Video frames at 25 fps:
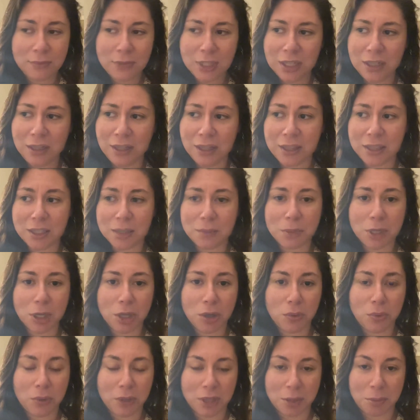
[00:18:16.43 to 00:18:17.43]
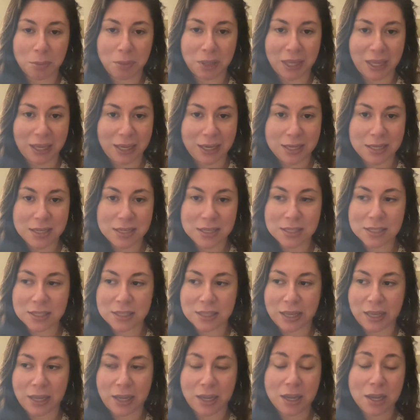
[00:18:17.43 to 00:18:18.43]
let them know what the plan is,
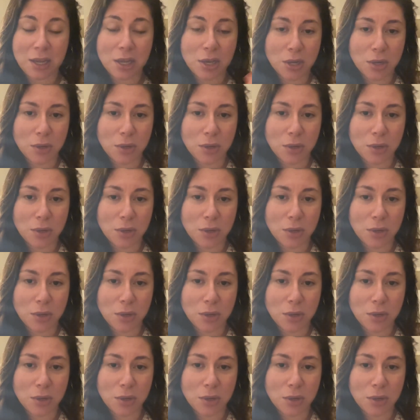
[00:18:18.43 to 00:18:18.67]
that,